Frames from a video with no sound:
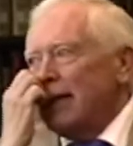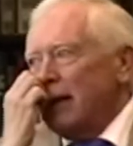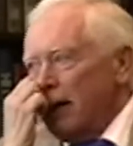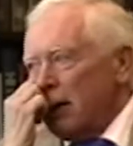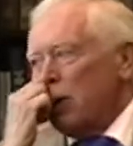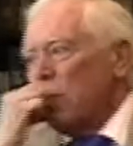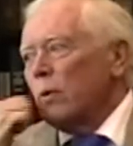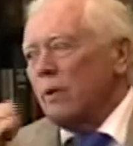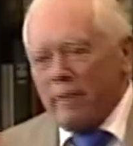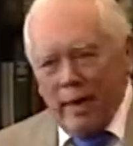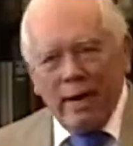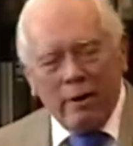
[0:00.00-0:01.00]
and uncle were
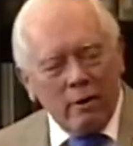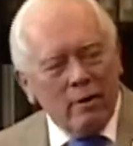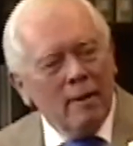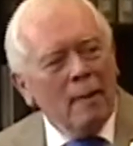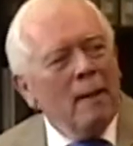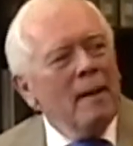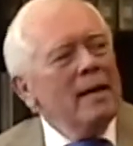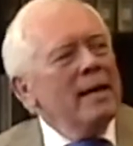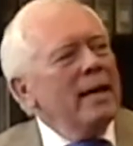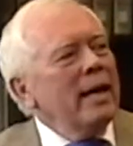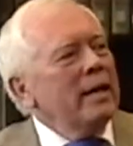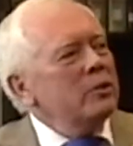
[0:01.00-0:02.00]
there,
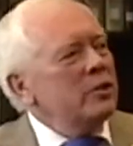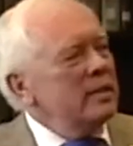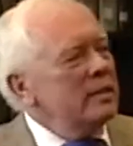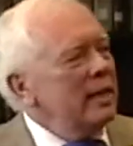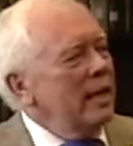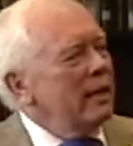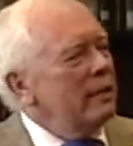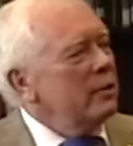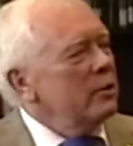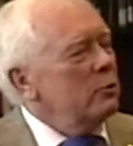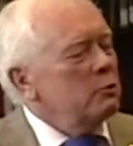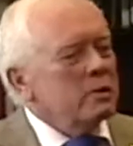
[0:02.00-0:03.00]
and she said
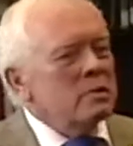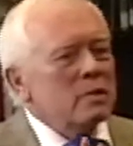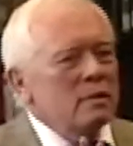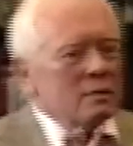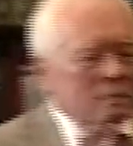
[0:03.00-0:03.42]
that you just,